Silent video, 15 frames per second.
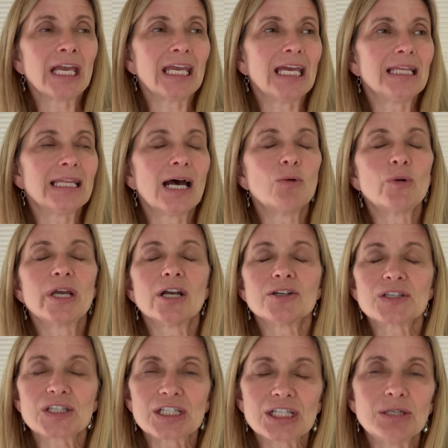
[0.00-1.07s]
in that we are
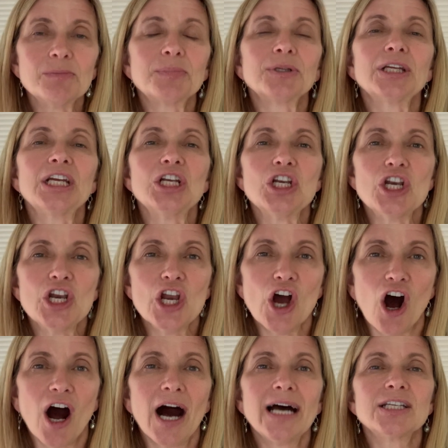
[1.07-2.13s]
simply
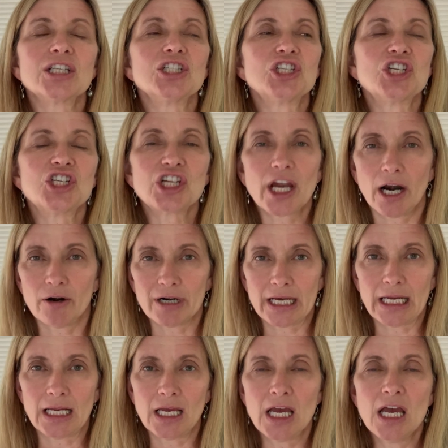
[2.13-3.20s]
not
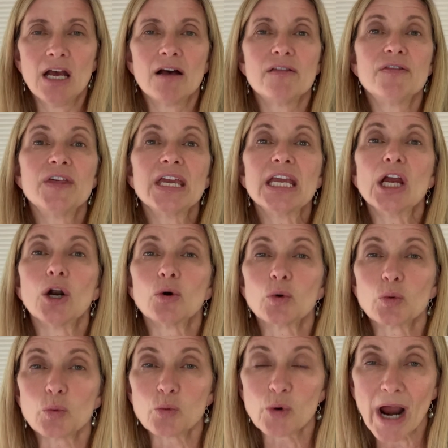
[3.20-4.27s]
sharing the
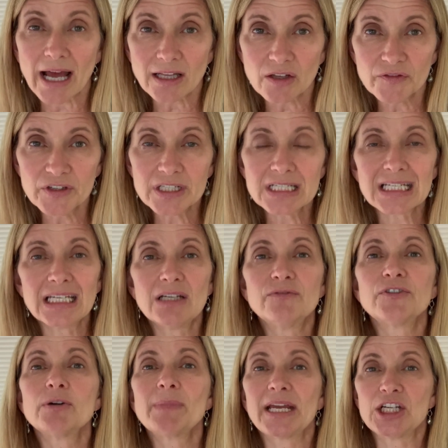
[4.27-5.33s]
relevant
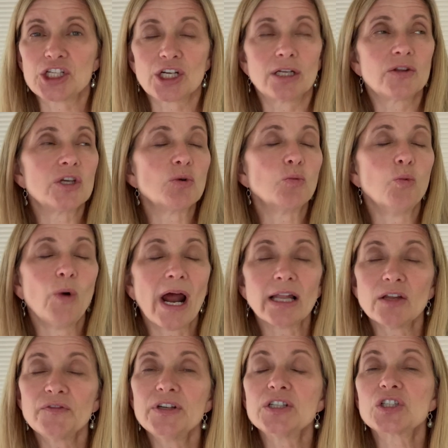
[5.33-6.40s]
information, the
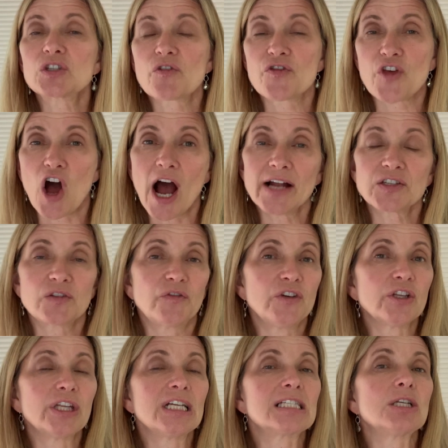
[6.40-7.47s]
relevant thoughts,
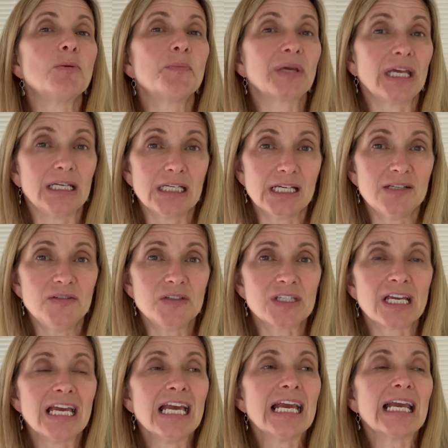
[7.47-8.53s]
feelings, and opinions
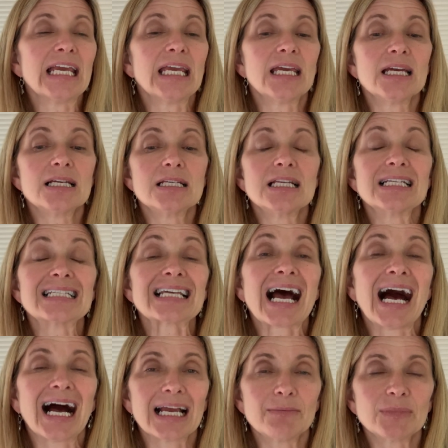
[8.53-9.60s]
in
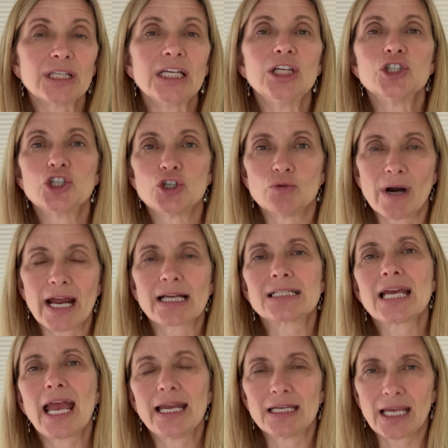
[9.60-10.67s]
timely,
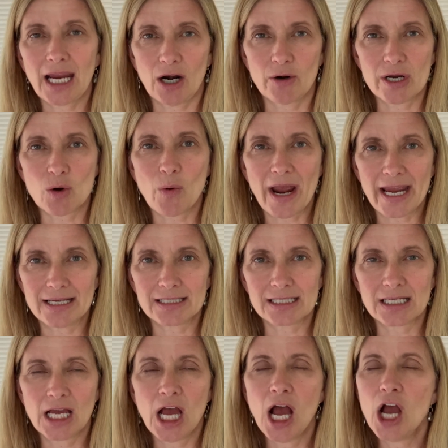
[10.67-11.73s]
direct, and caring
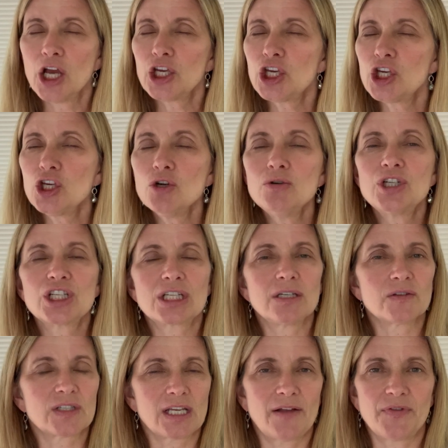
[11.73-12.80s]
ways. Huge
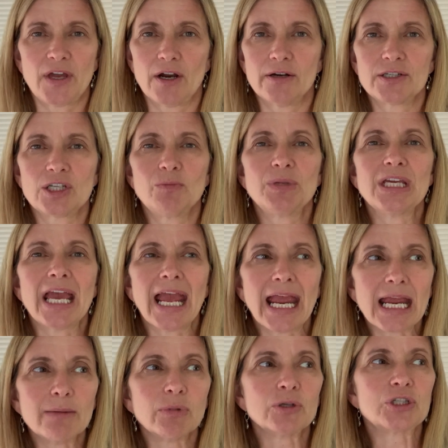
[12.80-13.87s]
skill set there to be
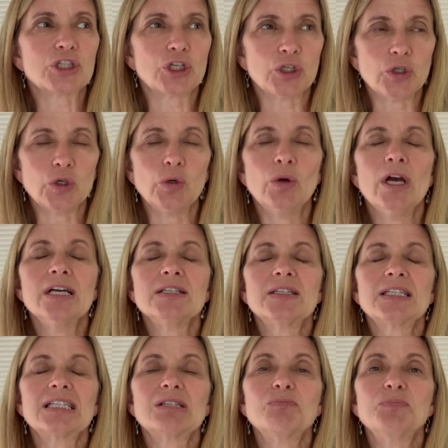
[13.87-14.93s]
able to
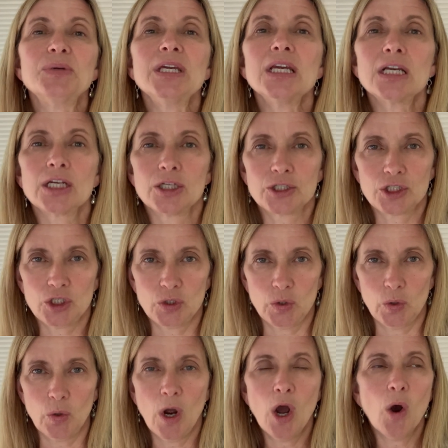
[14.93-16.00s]
speak
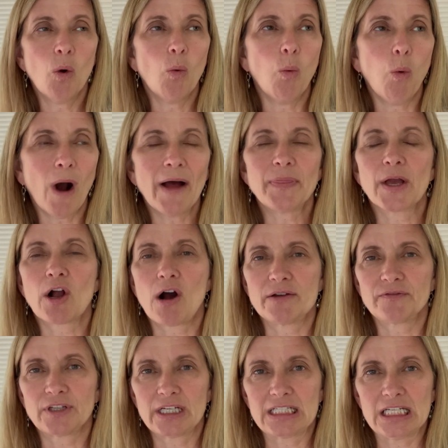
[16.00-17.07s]
to what the
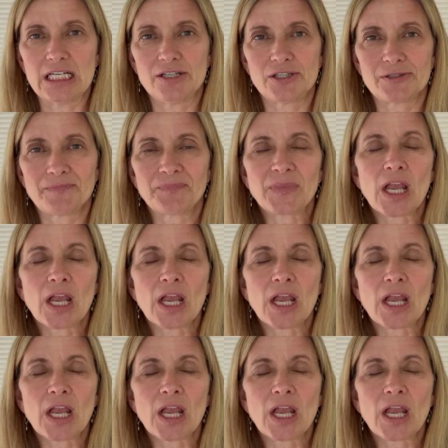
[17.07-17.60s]
conflict is.